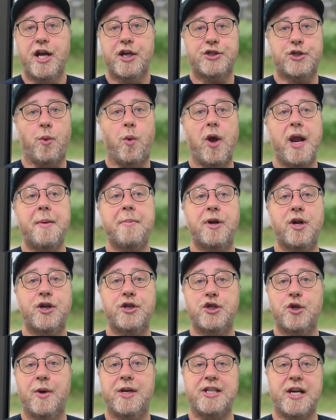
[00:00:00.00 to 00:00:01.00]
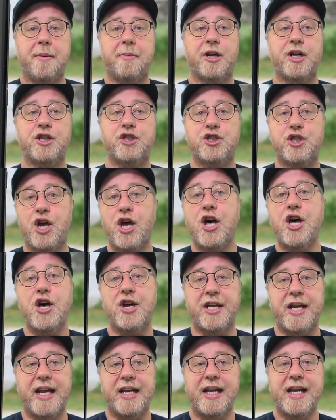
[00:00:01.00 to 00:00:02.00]
So what I'm going to do is I'm going to
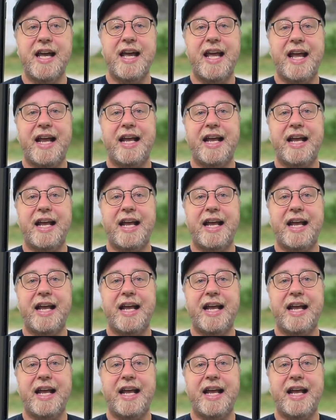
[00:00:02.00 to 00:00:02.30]
turn it